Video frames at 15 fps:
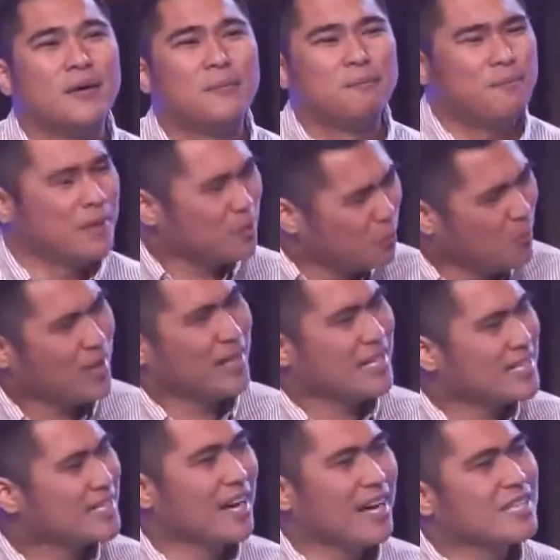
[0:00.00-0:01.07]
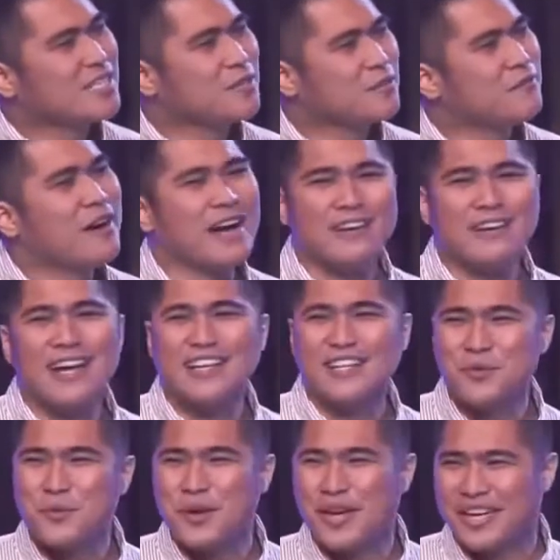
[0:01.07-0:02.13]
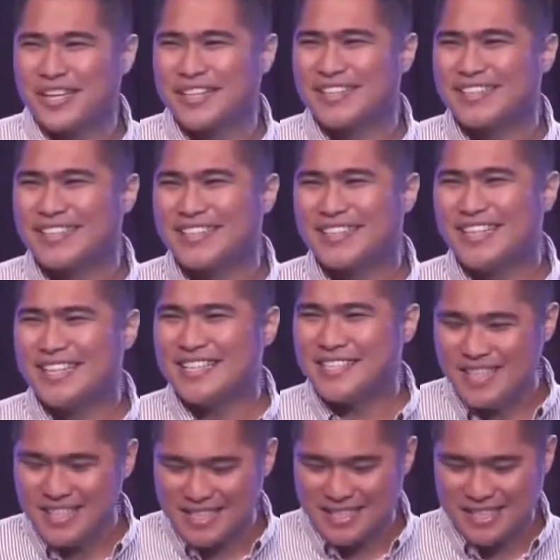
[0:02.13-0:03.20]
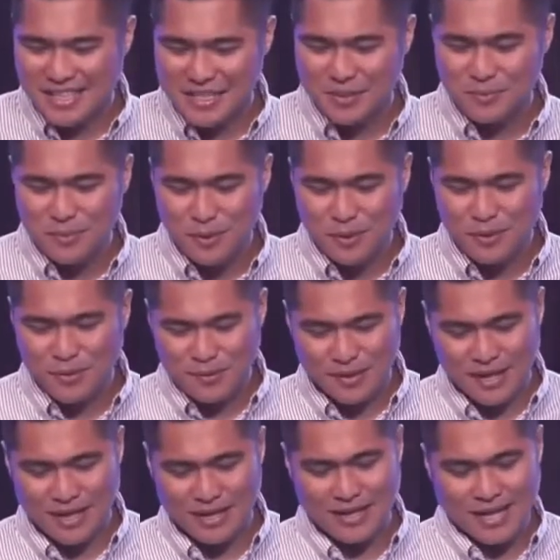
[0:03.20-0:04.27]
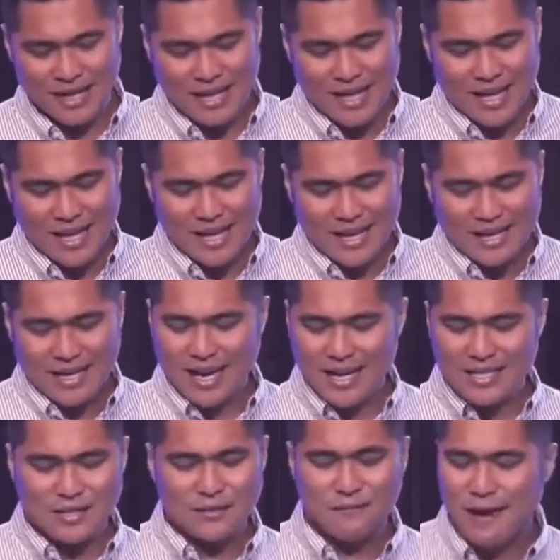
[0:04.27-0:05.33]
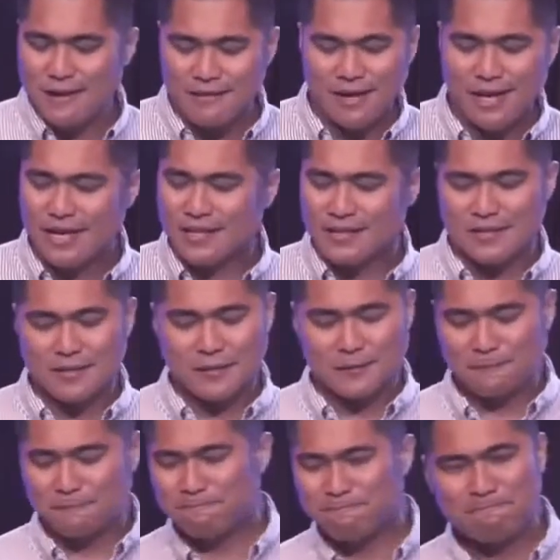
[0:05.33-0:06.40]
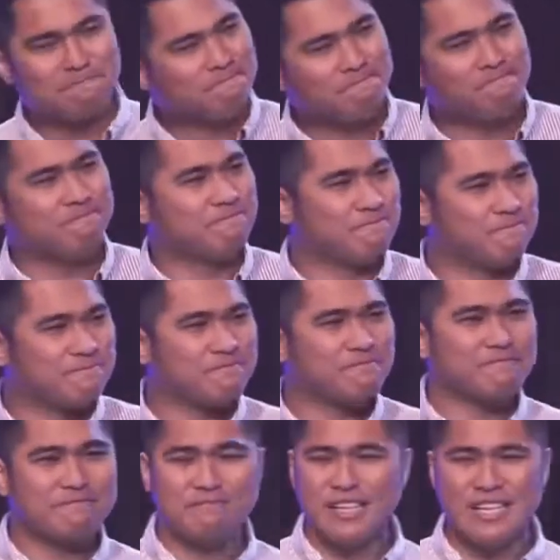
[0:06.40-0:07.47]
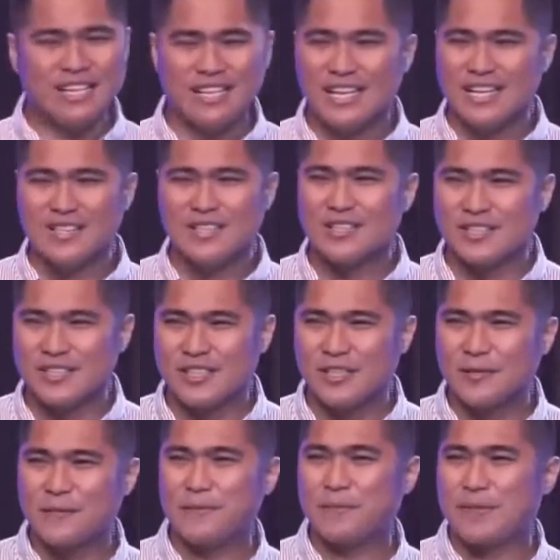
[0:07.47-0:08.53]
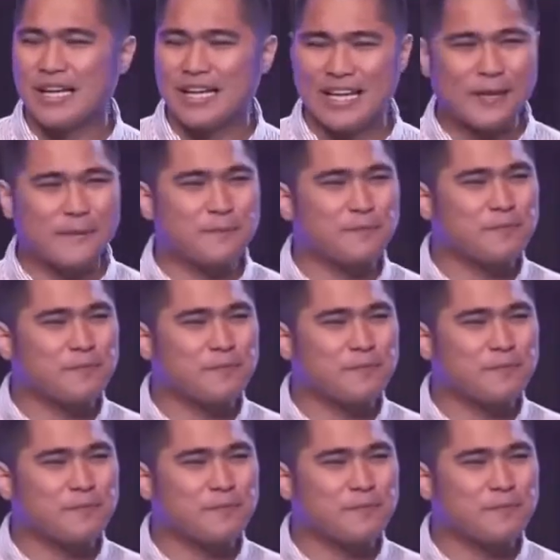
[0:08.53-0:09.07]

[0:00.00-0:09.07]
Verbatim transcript: But what is God's fire anyway? Let's discuss more on that. God's fire is, hmm, let's see. Again,